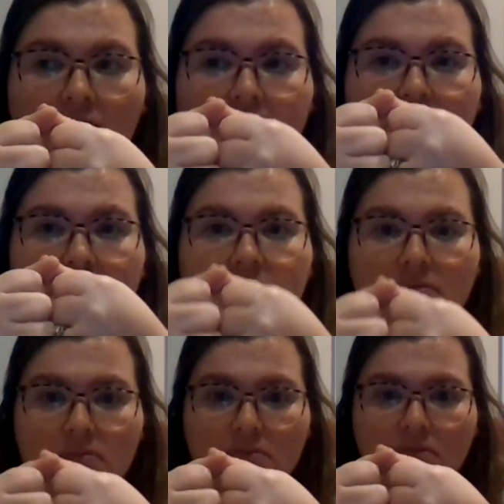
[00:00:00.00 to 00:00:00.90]

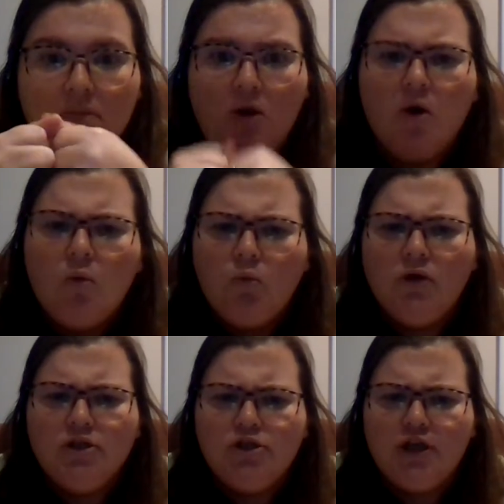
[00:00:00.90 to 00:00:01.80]
sn. What
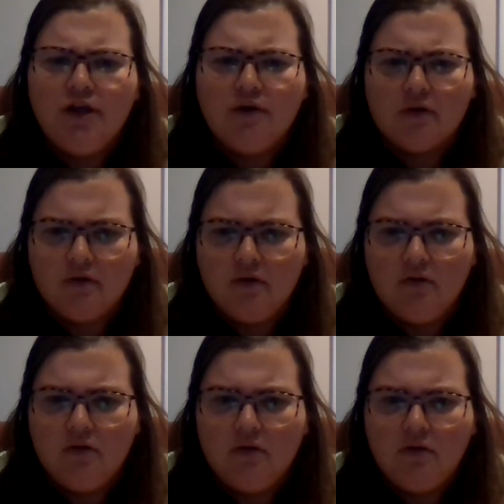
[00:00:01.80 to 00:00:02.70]
did you hear?
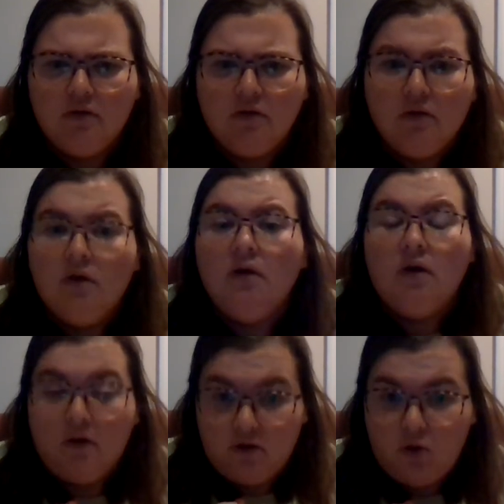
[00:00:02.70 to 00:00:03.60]

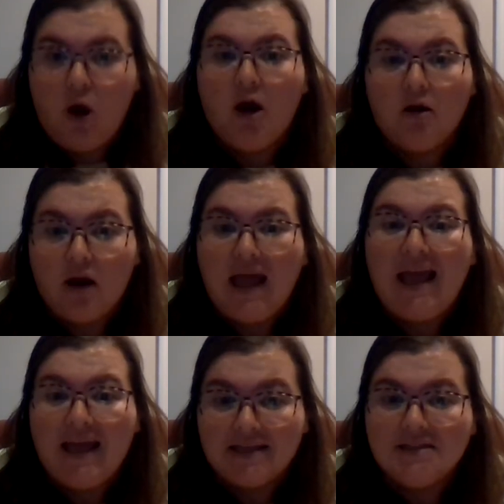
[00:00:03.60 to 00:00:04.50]
You heard
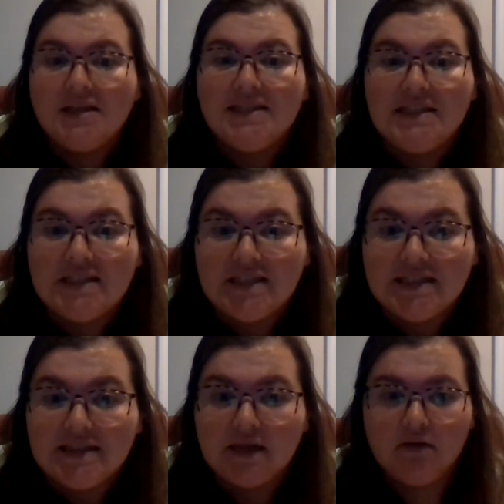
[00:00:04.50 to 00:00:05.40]
S.
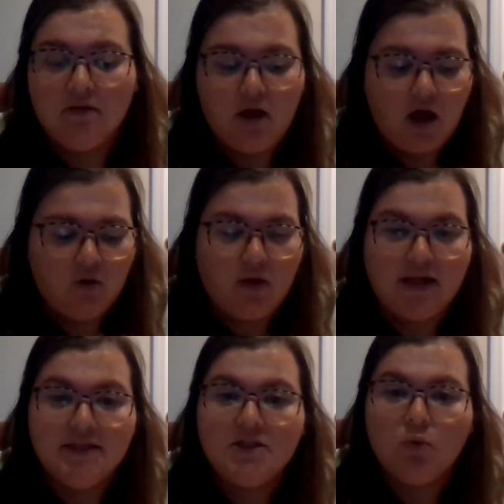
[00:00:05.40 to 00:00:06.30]
S.
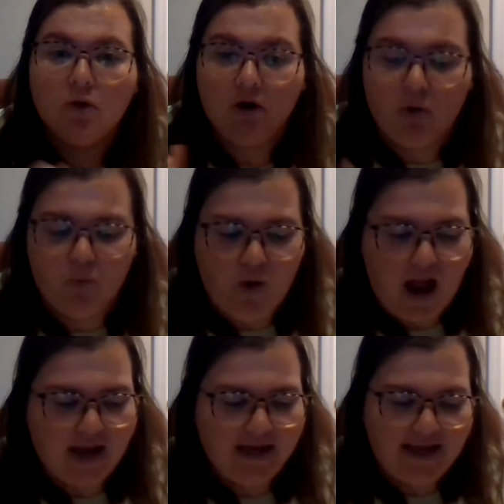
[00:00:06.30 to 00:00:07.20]
Okay, so we're going to
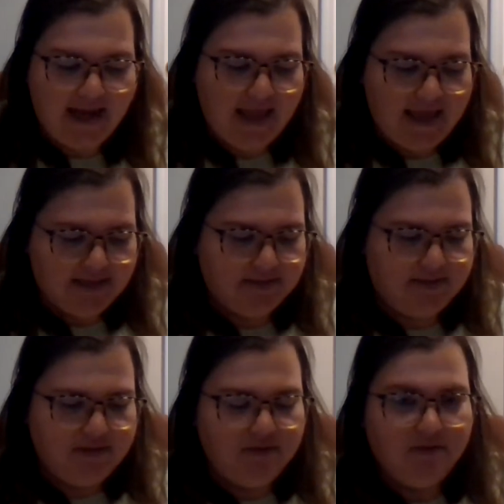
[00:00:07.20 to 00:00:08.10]
write an
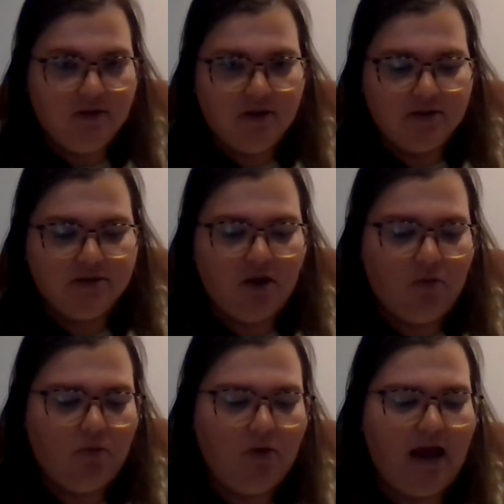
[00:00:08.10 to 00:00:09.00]
S.
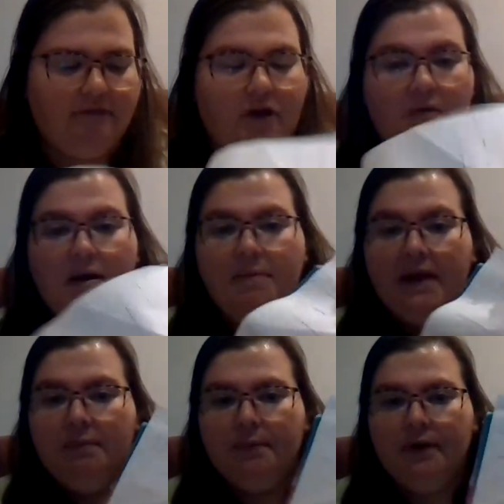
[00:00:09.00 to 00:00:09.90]
So, I've got my
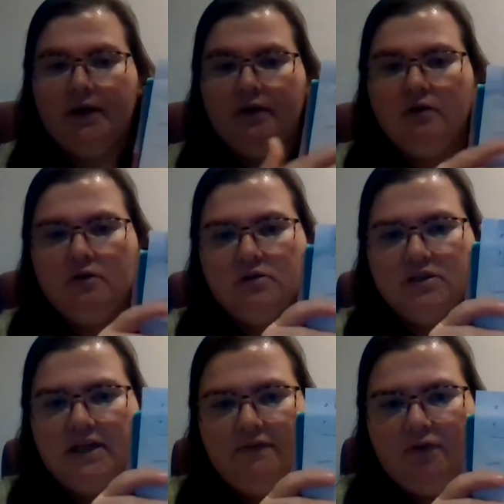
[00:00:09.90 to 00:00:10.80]
paper here to
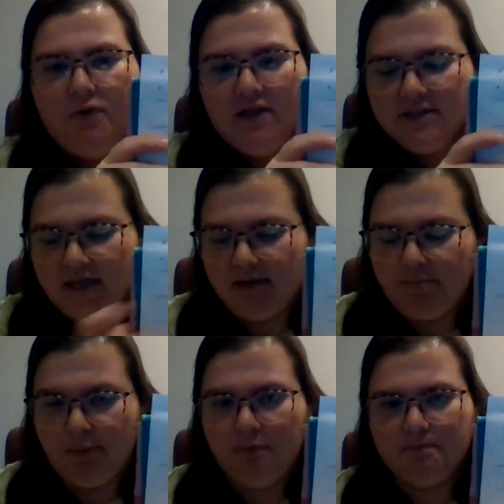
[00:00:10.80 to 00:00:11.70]
give you an
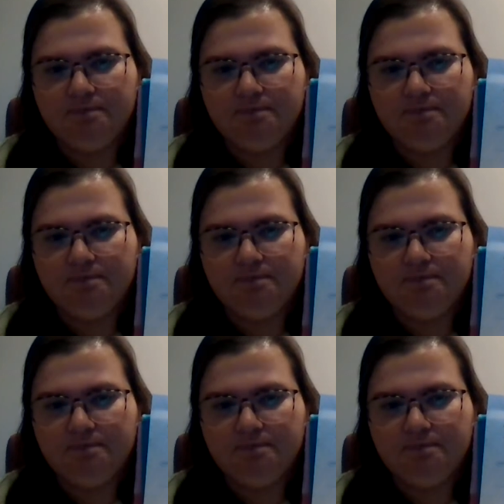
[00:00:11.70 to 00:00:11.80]
example.